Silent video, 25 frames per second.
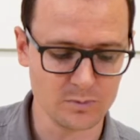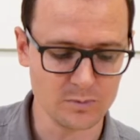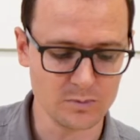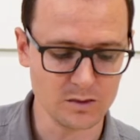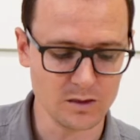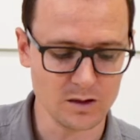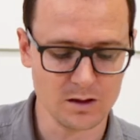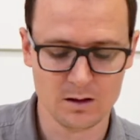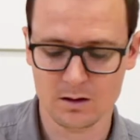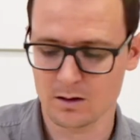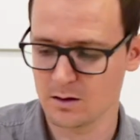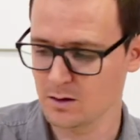
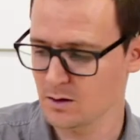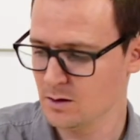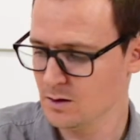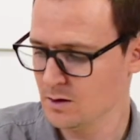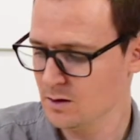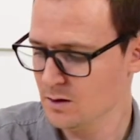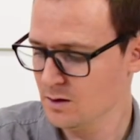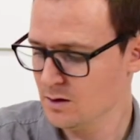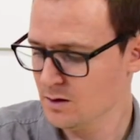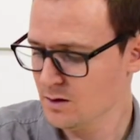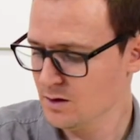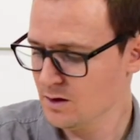
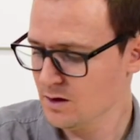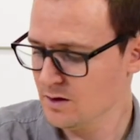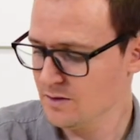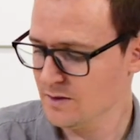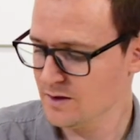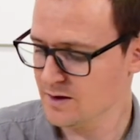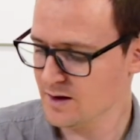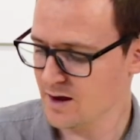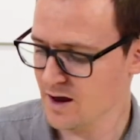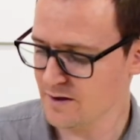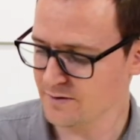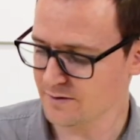And
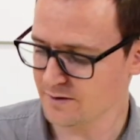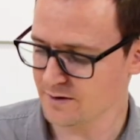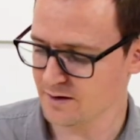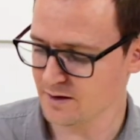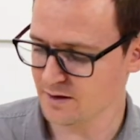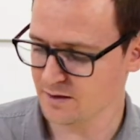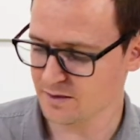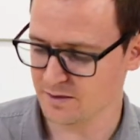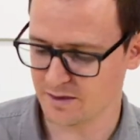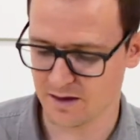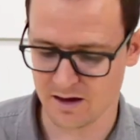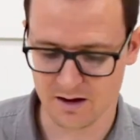then
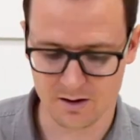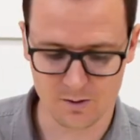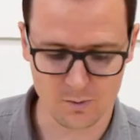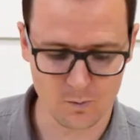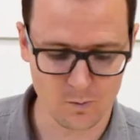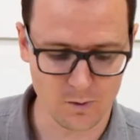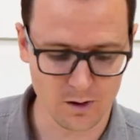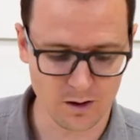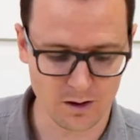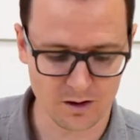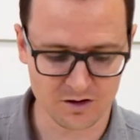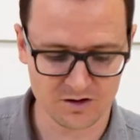underneath that,
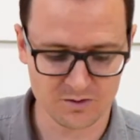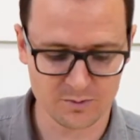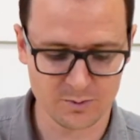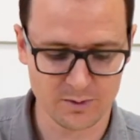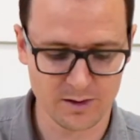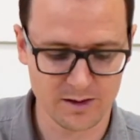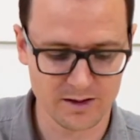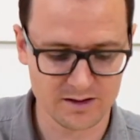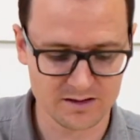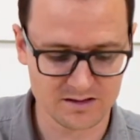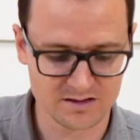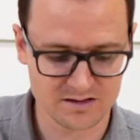we're going to
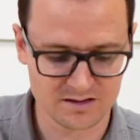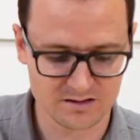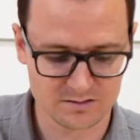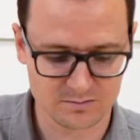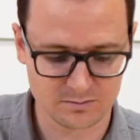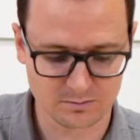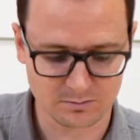place